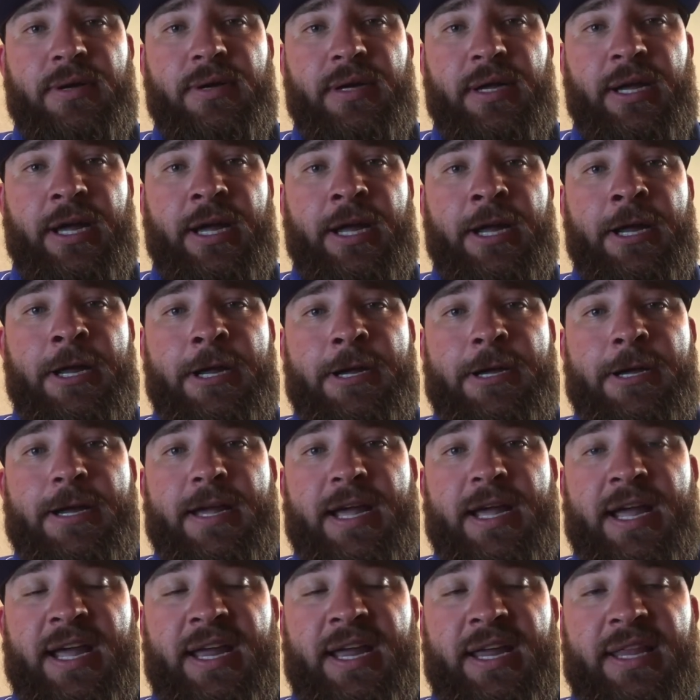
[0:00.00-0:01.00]
Okay,
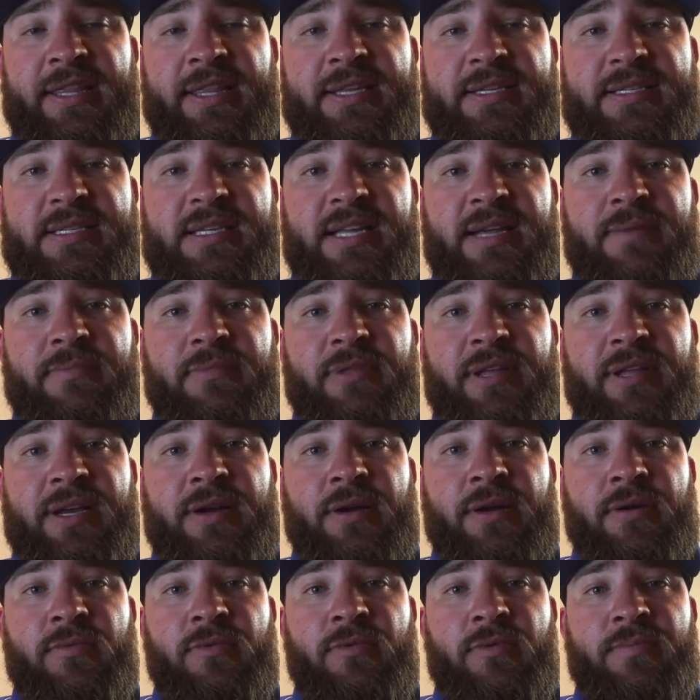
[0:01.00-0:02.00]
and this team
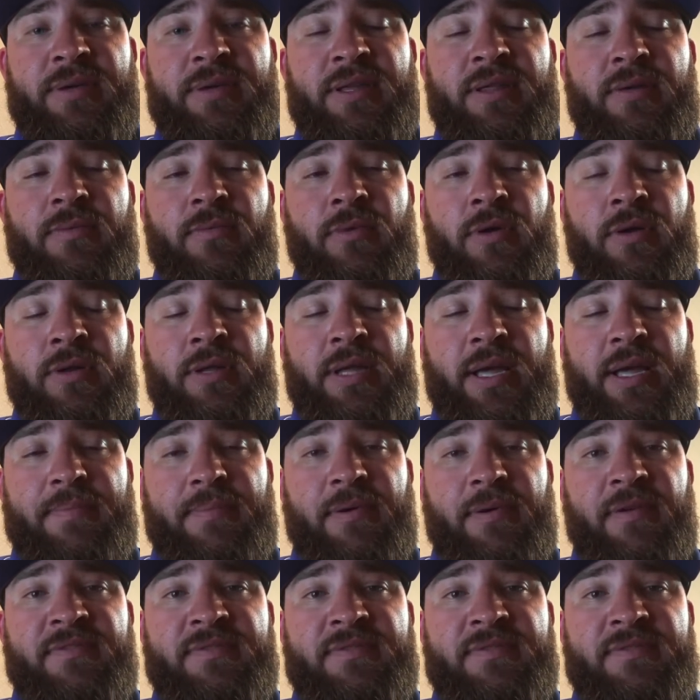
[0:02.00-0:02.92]
leader will be the one that